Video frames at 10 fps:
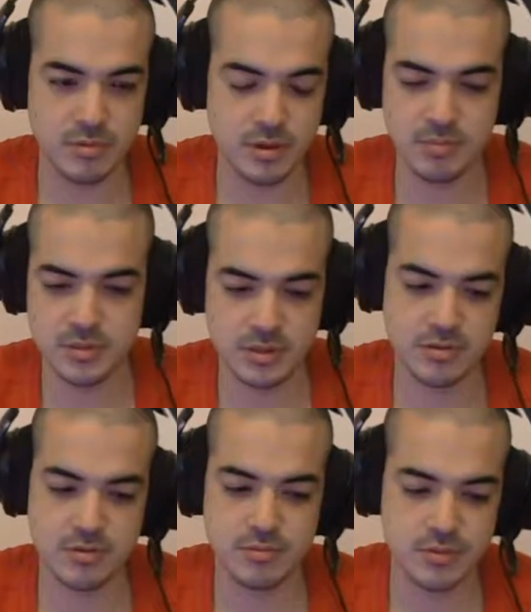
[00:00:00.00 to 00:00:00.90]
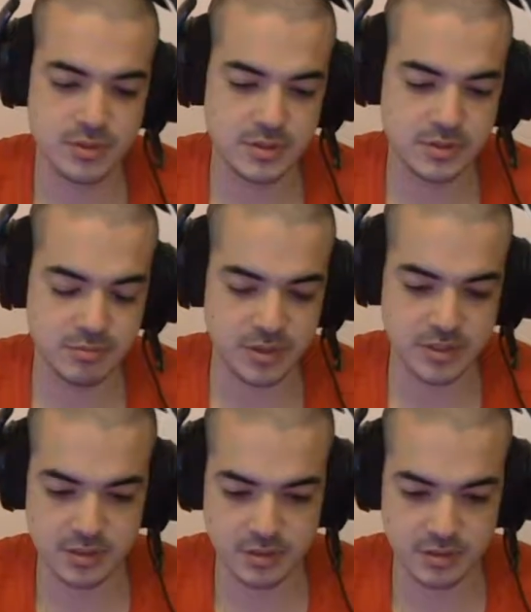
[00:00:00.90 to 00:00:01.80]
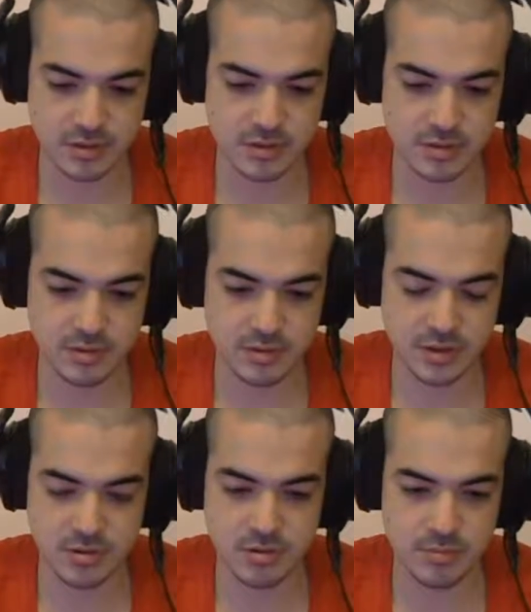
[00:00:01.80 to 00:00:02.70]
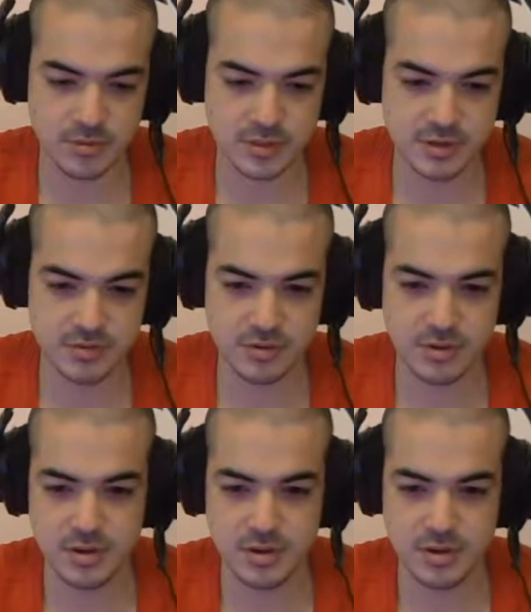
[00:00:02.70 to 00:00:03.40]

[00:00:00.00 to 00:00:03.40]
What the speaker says: in position was raising like almost never,